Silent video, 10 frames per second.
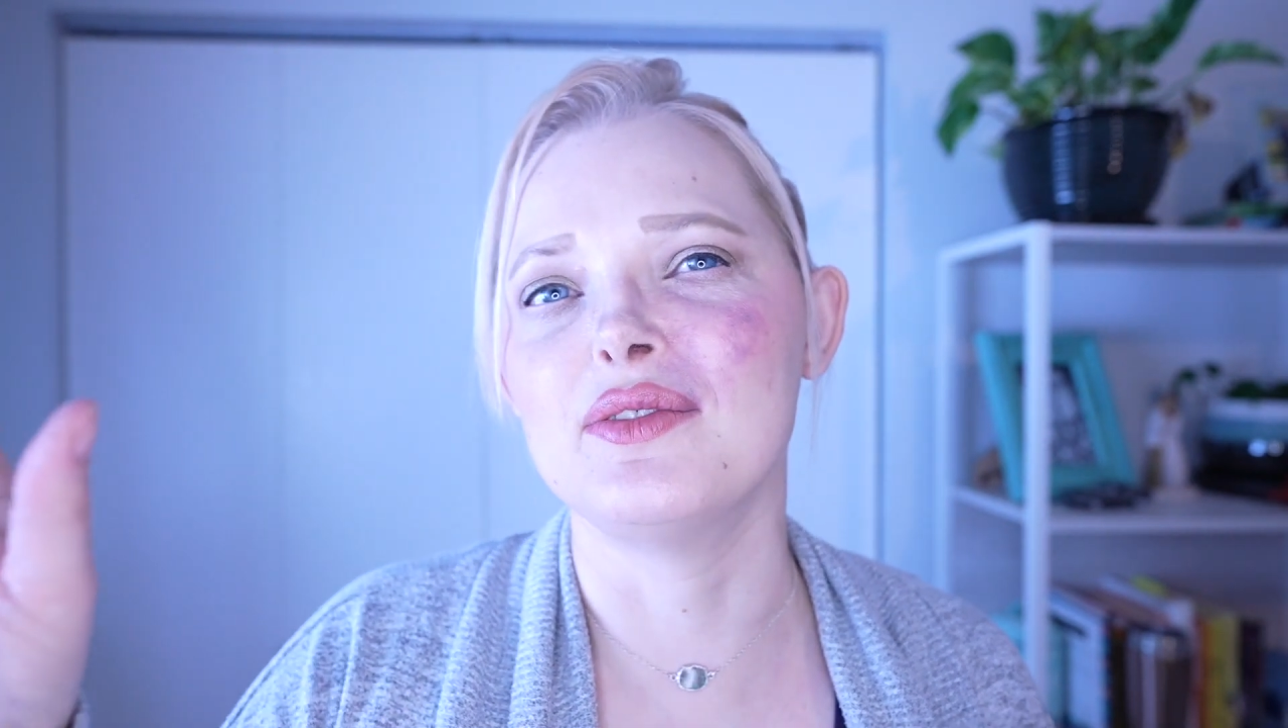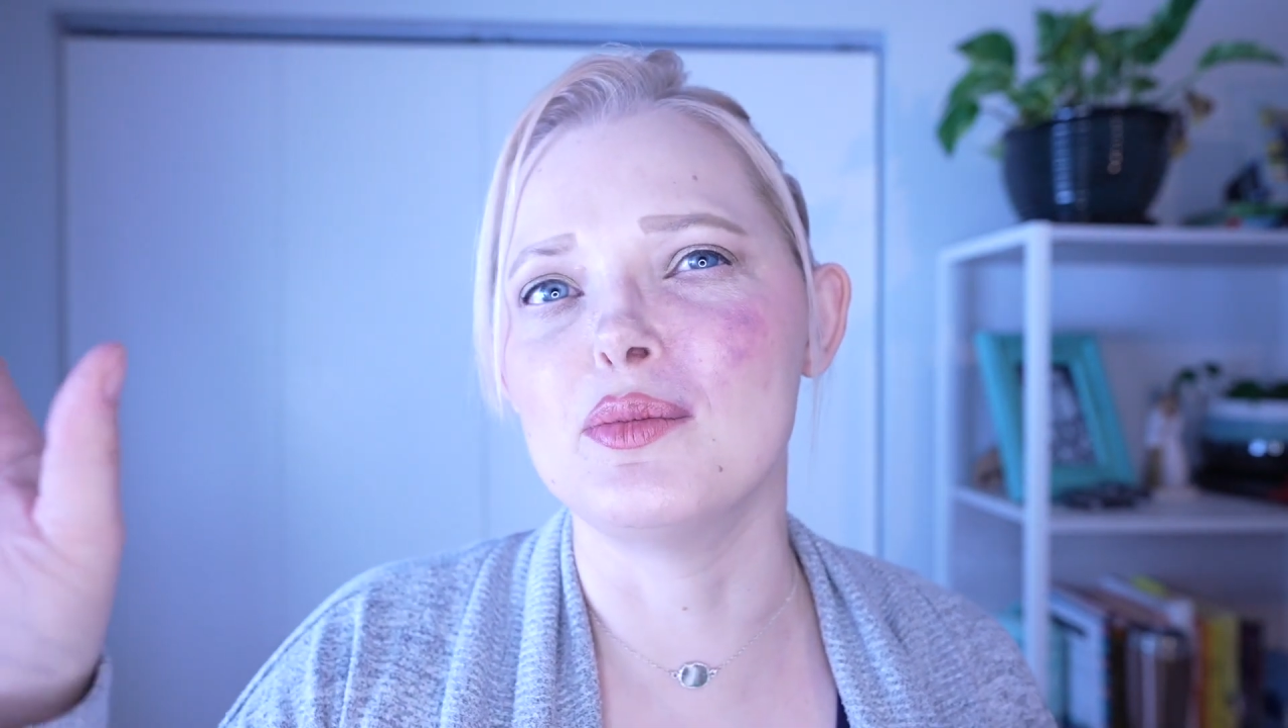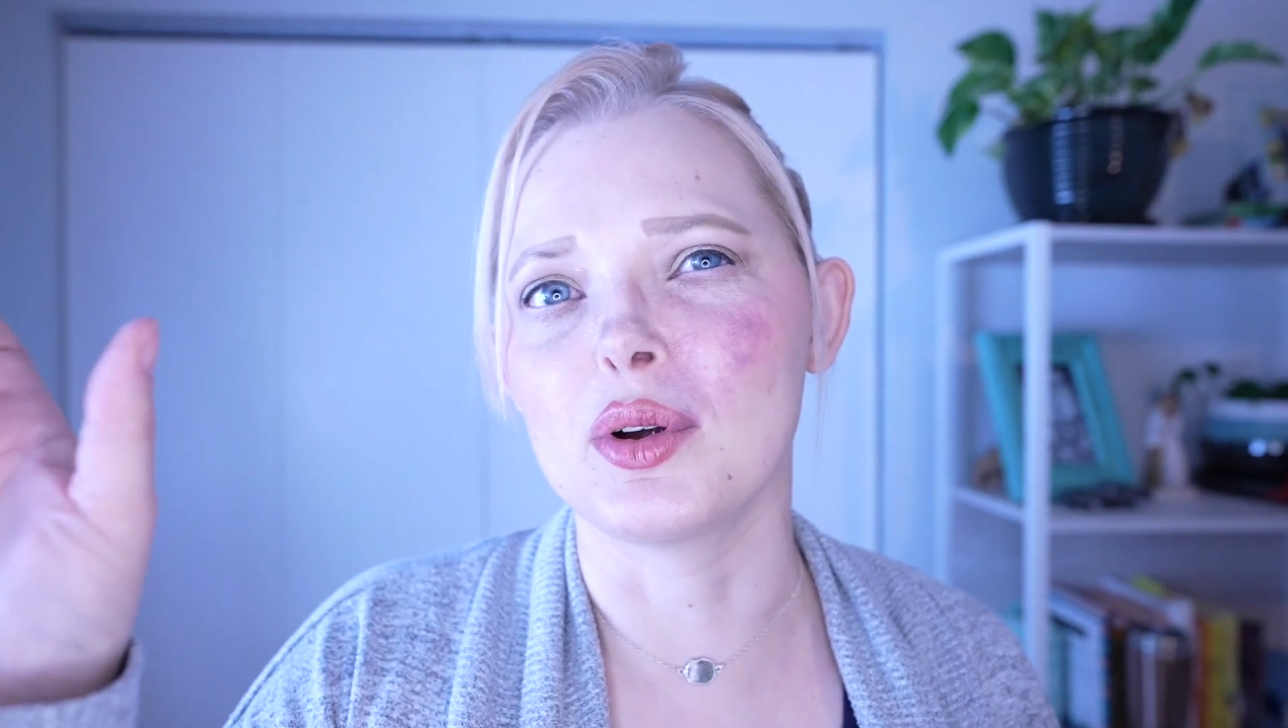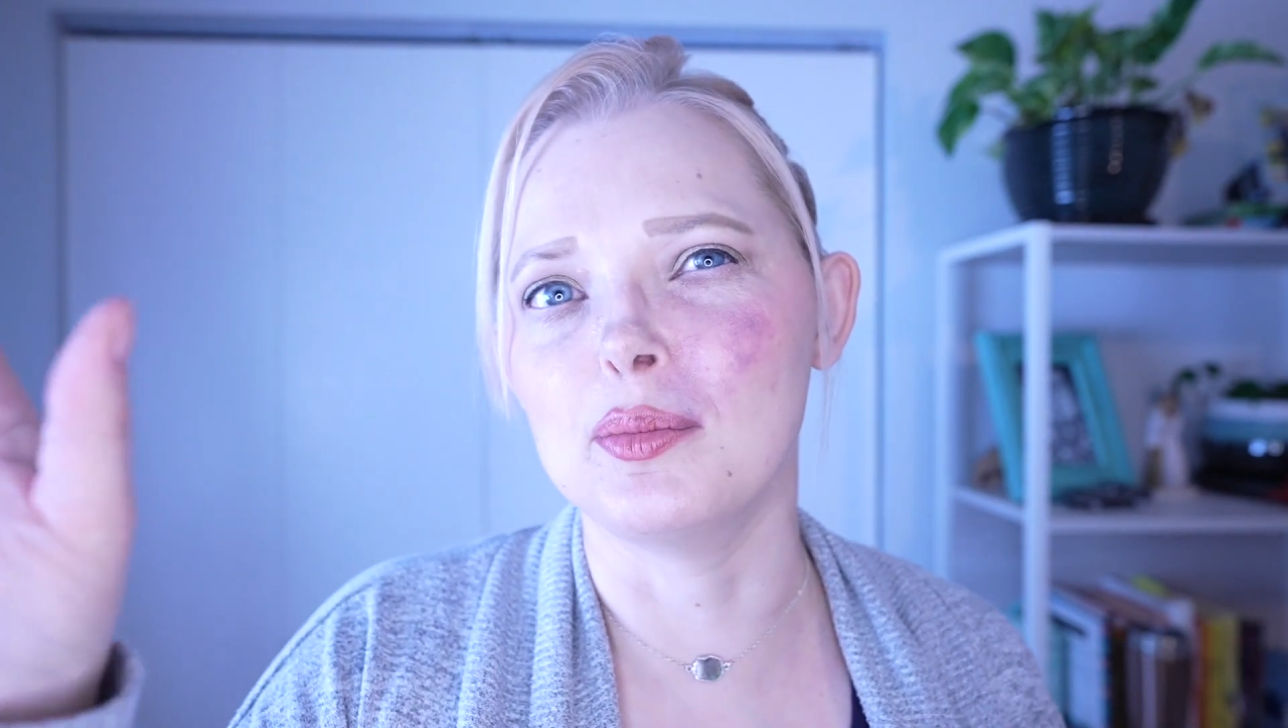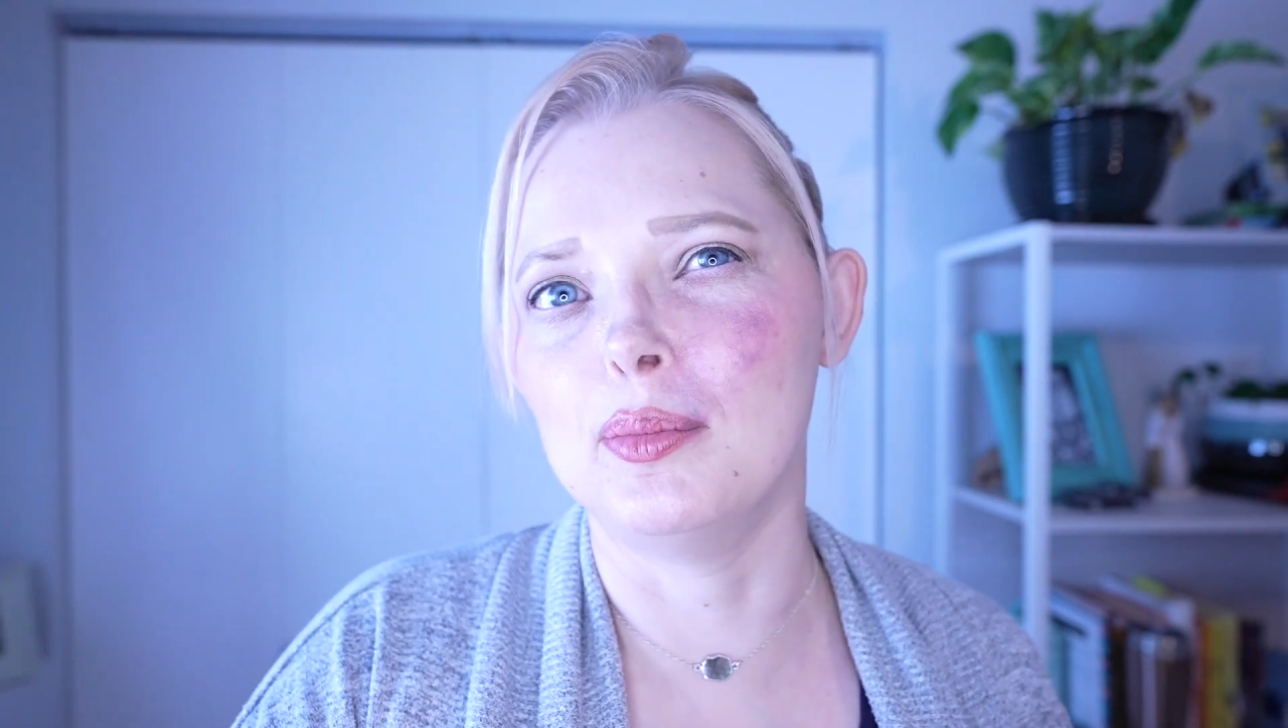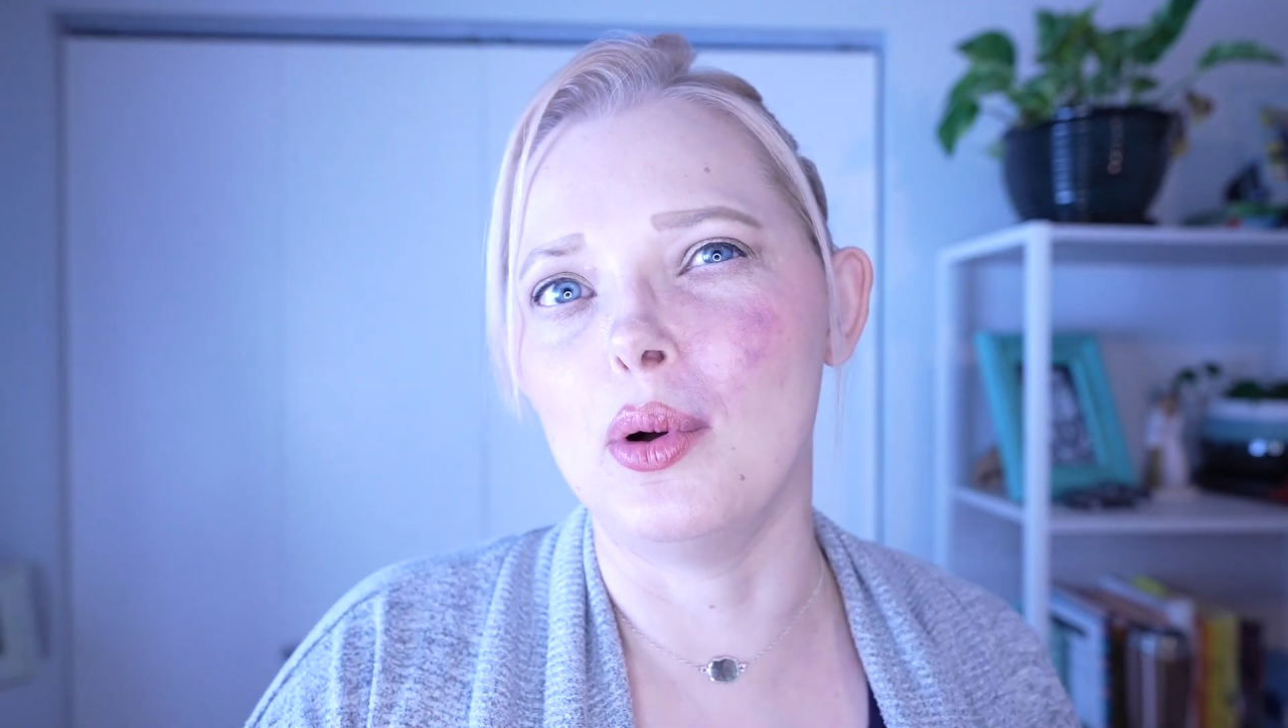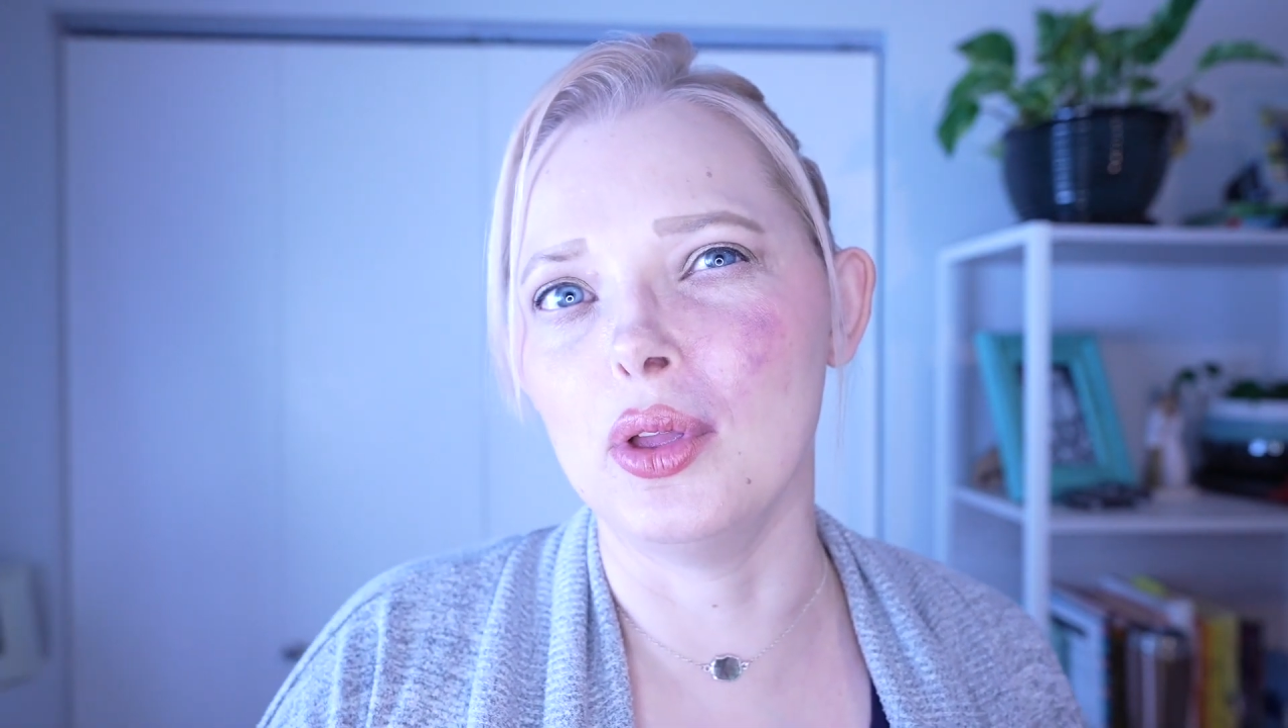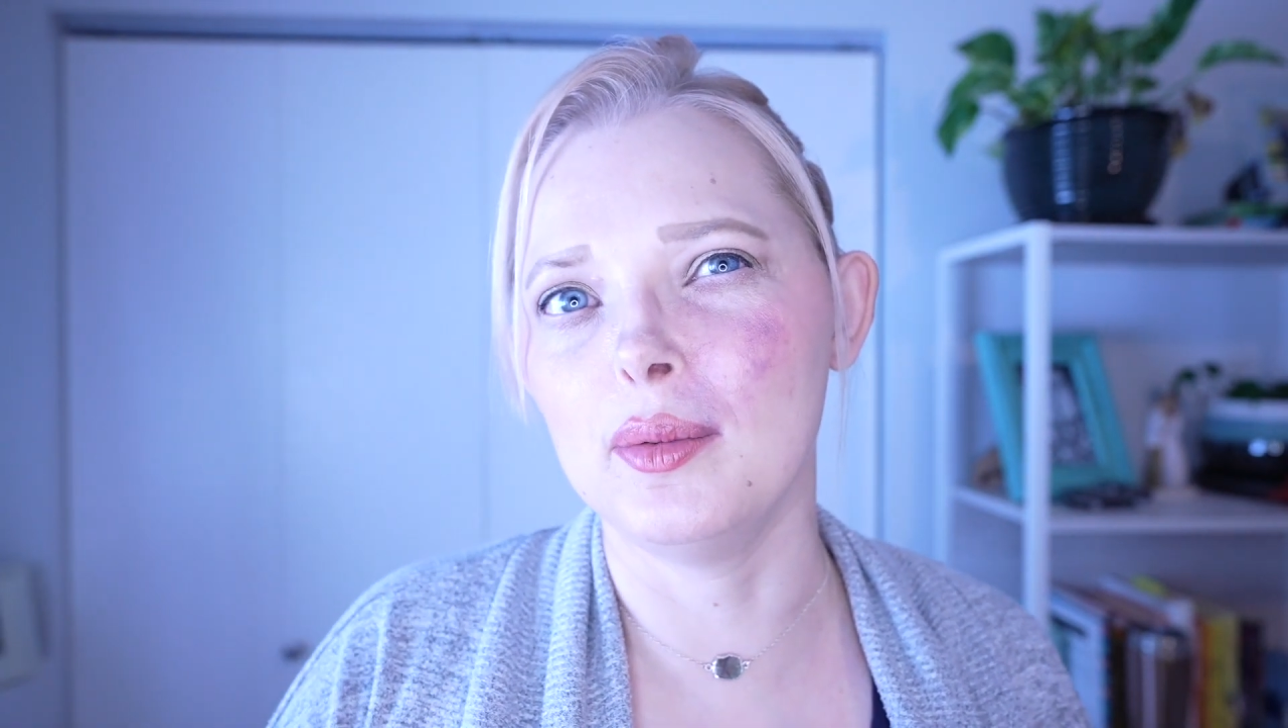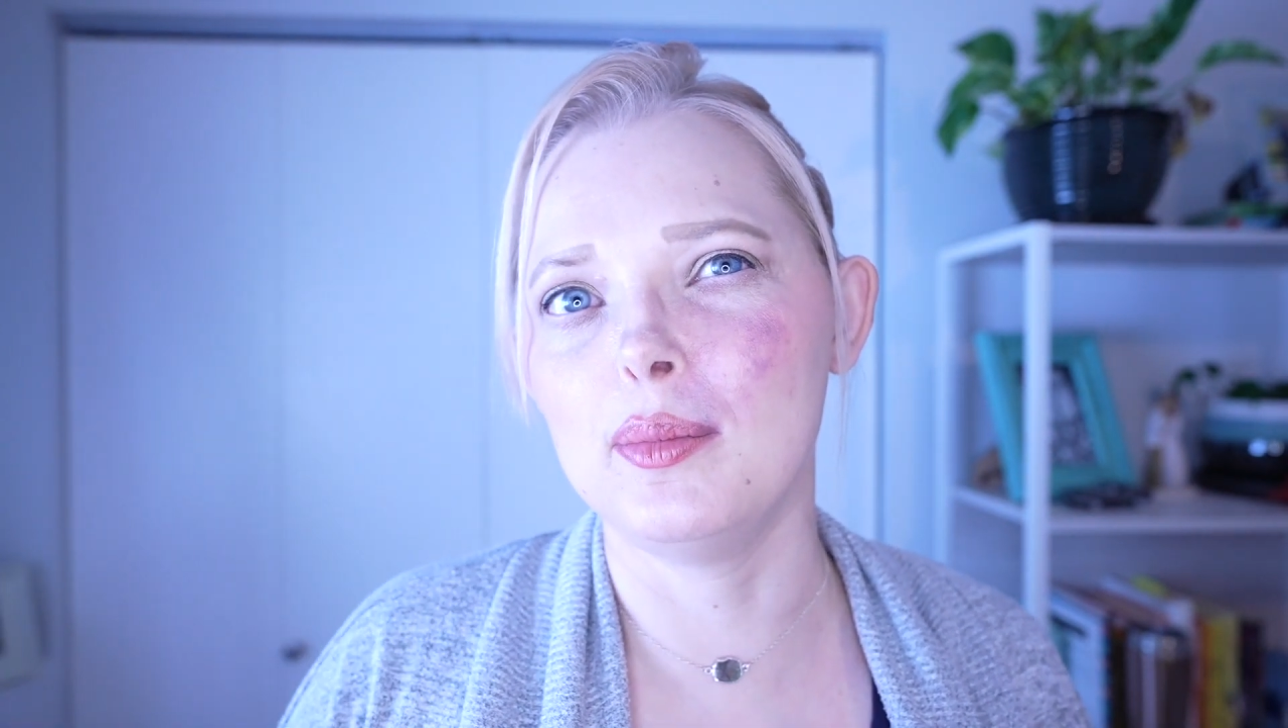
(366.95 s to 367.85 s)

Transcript: more bullet